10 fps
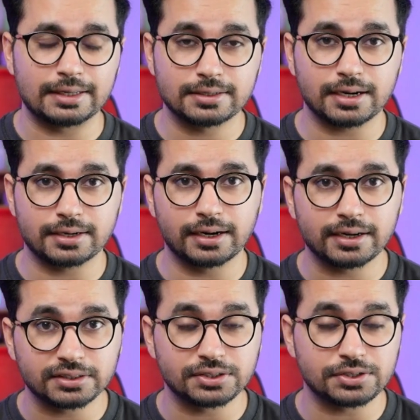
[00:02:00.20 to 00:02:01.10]
inside that
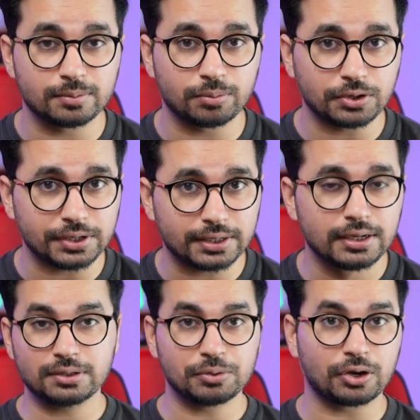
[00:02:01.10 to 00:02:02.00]
existing project,
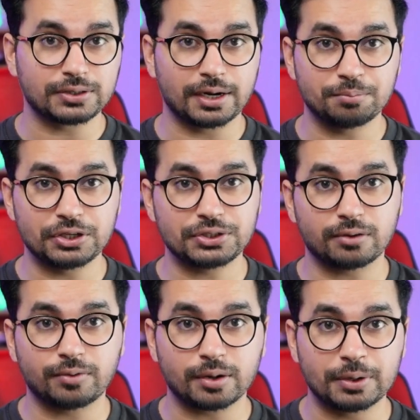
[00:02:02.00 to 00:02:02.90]
because the reputation
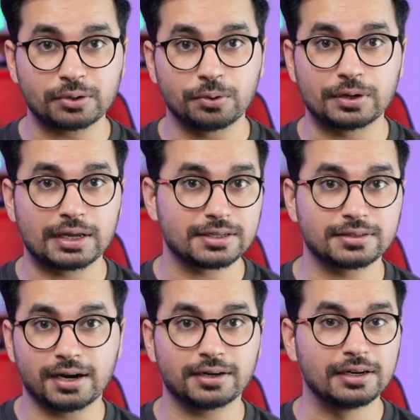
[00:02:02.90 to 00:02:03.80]
of Augment Code is
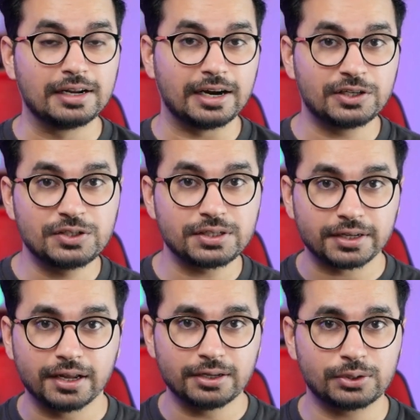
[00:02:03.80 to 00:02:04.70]
that it's
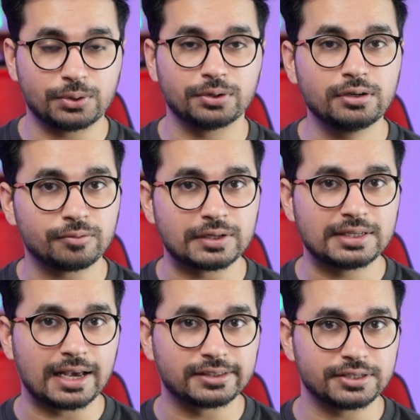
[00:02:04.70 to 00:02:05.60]
really good
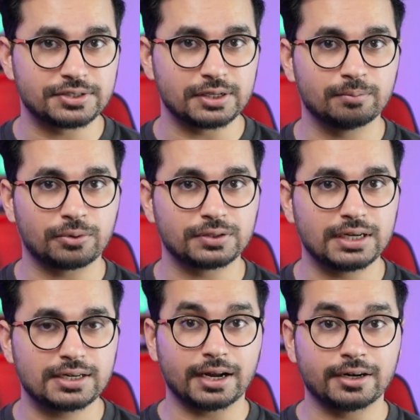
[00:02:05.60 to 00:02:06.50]
with existing
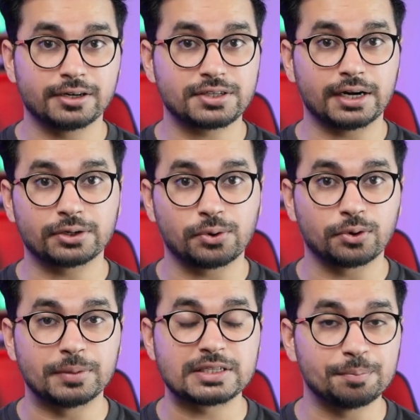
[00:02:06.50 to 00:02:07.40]
projects, understand your
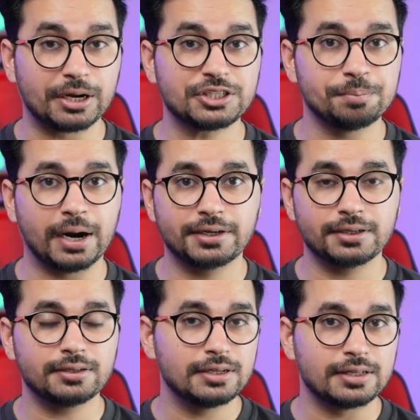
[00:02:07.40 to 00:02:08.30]
code base much
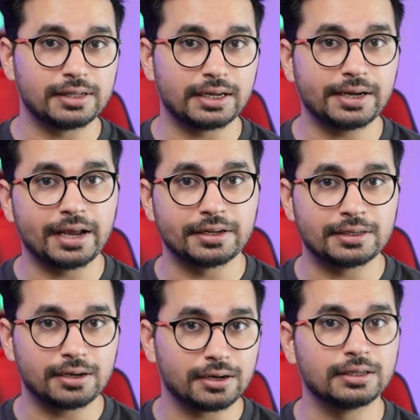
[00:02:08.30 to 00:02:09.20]
better than
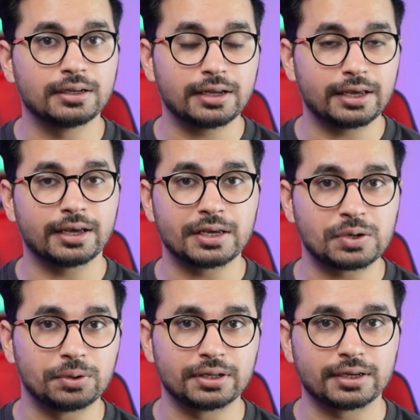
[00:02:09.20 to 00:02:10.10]
any other A I
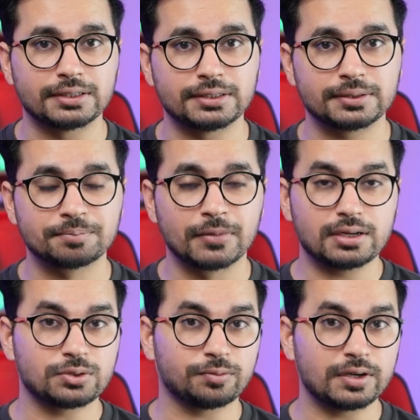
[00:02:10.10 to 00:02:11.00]
coding agent.
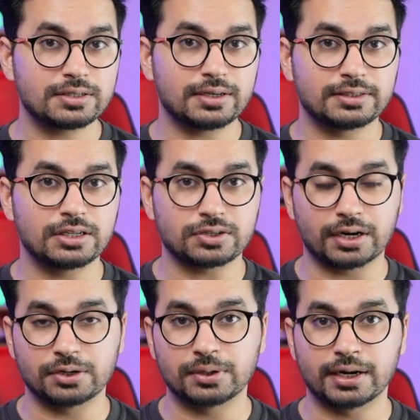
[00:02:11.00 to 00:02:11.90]
So first let's just
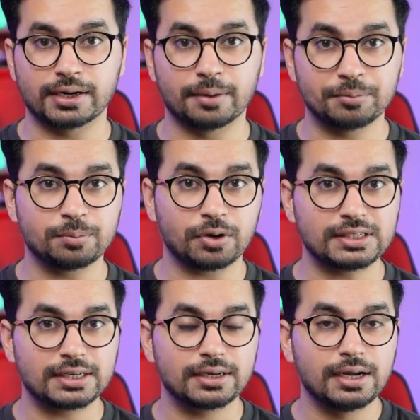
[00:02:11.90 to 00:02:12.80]
try to create an empty
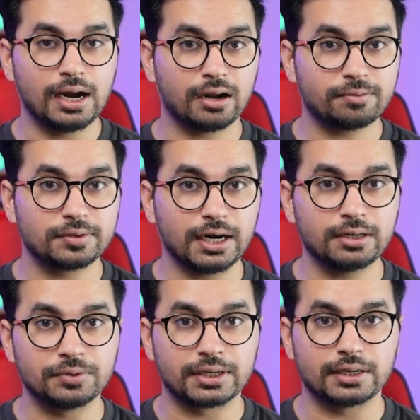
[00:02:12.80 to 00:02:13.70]
project, and after
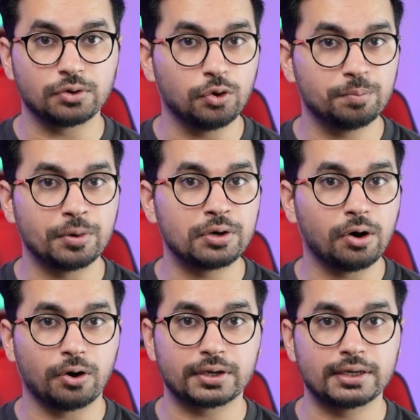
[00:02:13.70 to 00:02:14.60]
that we can open
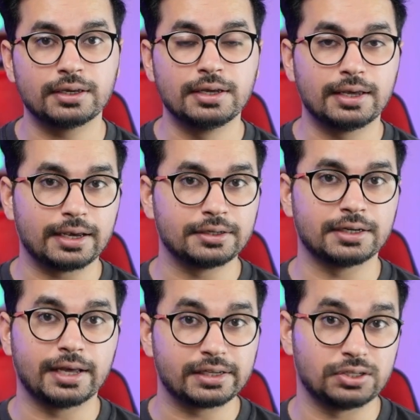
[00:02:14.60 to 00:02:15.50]
Auggie in
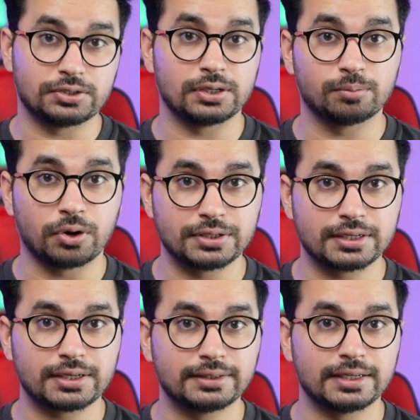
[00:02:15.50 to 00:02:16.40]
an existing
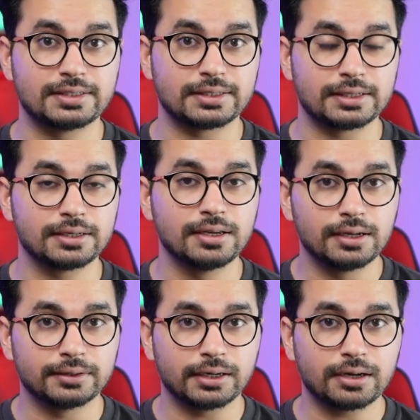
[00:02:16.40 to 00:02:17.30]
project and then see
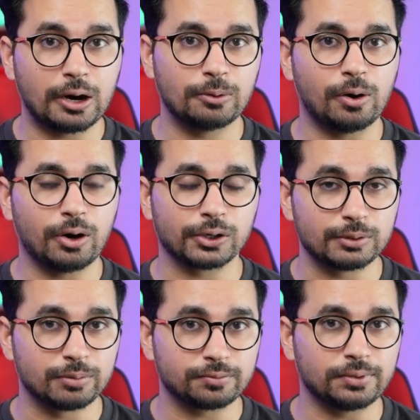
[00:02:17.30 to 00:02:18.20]
that how
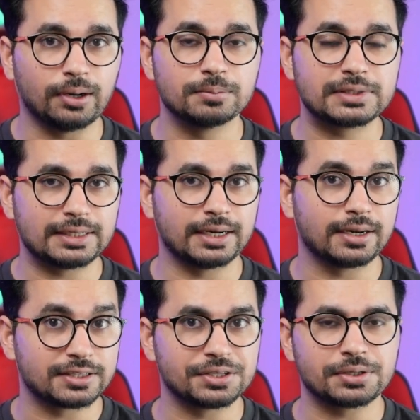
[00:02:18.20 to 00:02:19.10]
Auggie performs in an
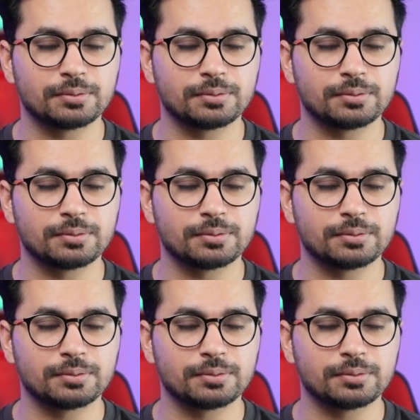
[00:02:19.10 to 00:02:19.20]
existing